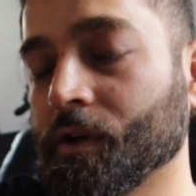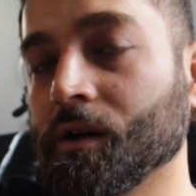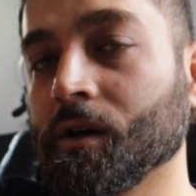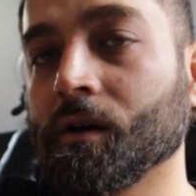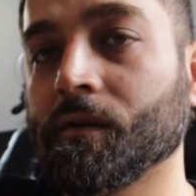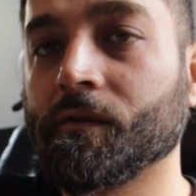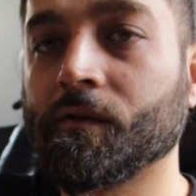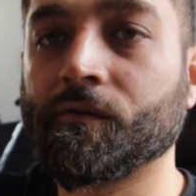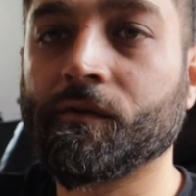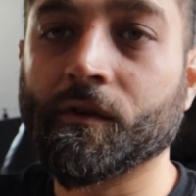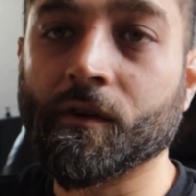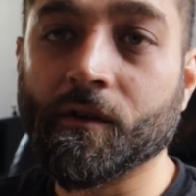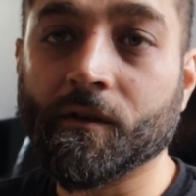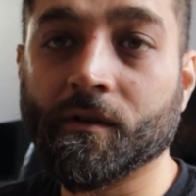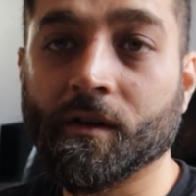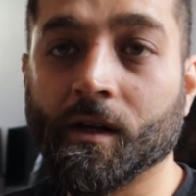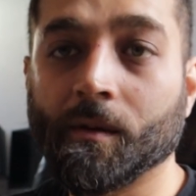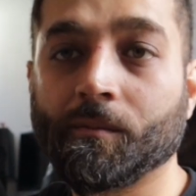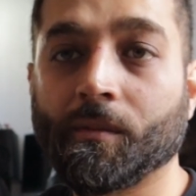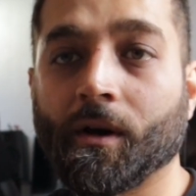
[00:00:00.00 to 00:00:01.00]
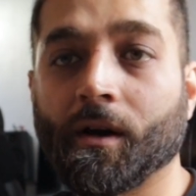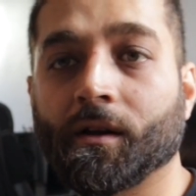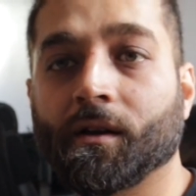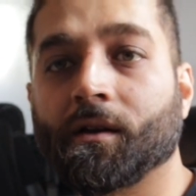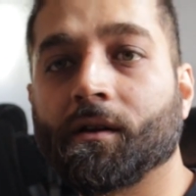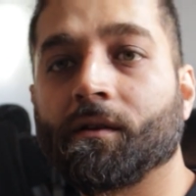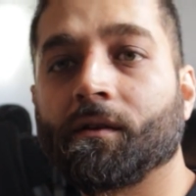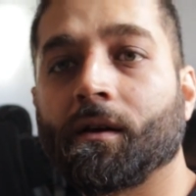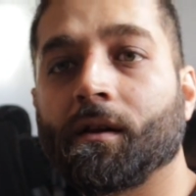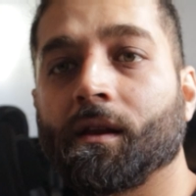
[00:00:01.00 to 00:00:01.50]
cover for this teapot
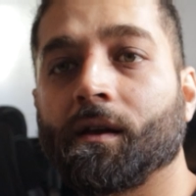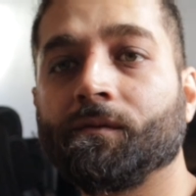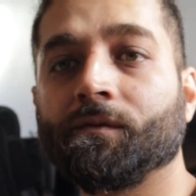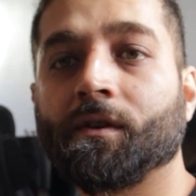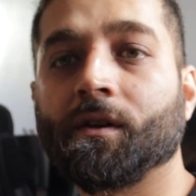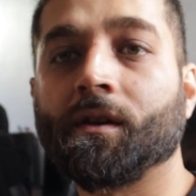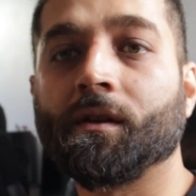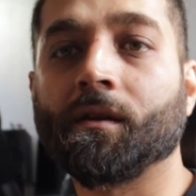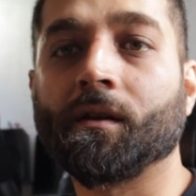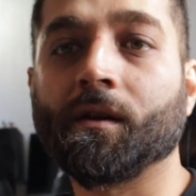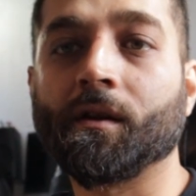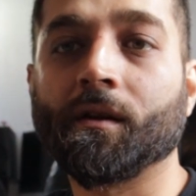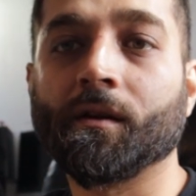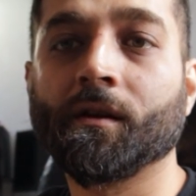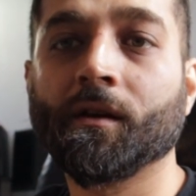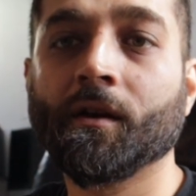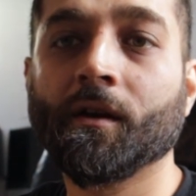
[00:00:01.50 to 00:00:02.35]
because I left it in the